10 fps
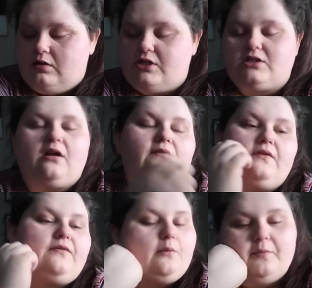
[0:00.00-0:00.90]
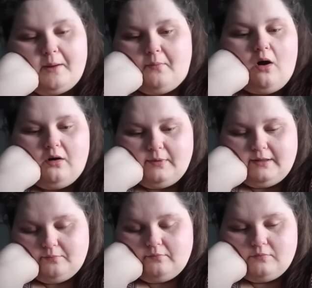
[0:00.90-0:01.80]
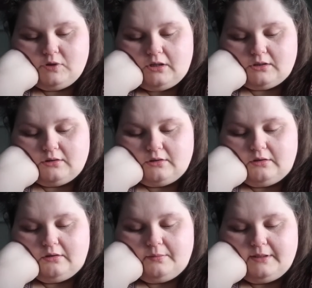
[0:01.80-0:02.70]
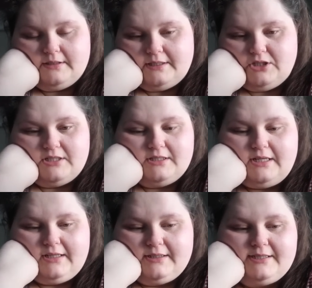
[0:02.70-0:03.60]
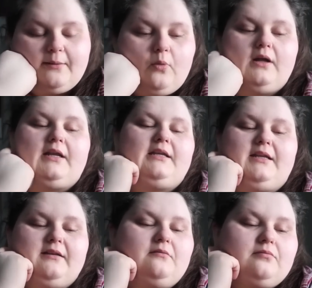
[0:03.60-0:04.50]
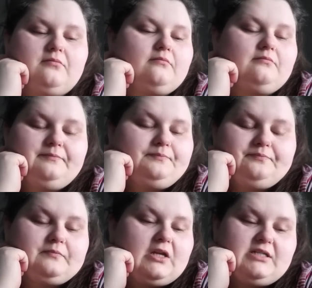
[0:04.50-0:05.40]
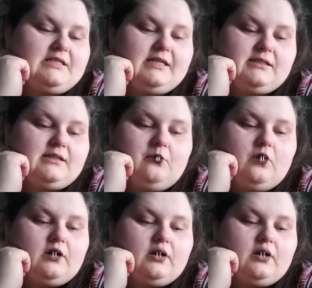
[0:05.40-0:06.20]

just got off the phone with my mom and talked to her because I just needed someone. I needed, I just needed someone.